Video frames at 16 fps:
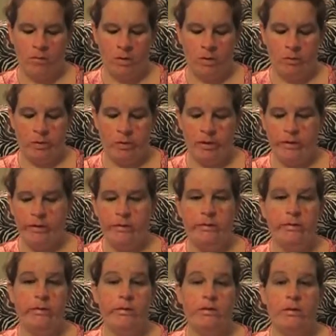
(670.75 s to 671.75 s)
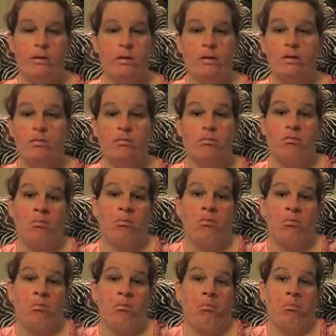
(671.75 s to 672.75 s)
or what it is or
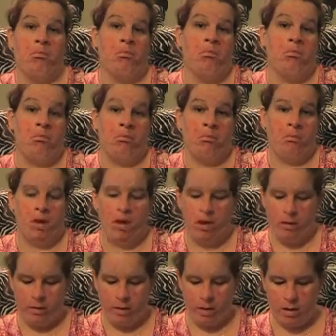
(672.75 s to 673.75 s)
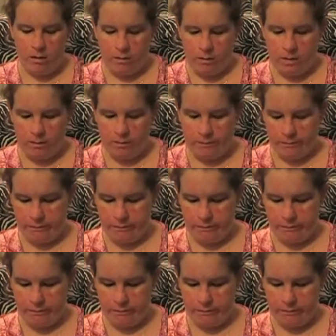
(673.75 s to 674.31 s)
anything else.